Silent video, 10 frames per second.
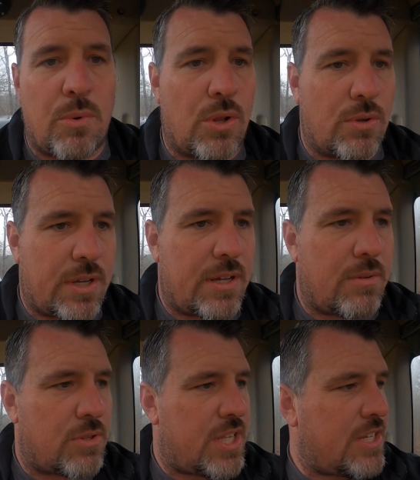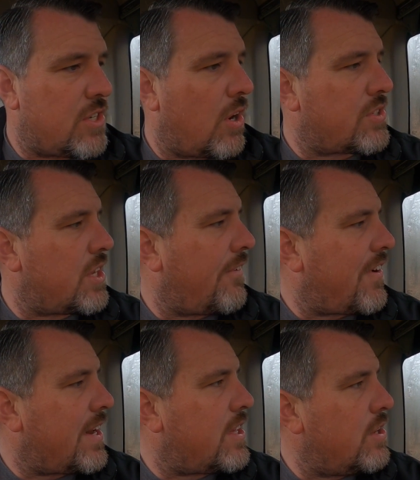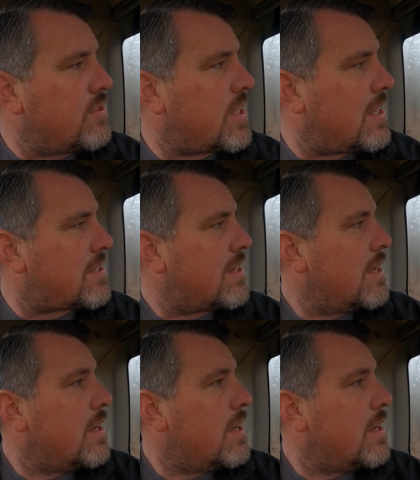We're teaching ourselves how to use this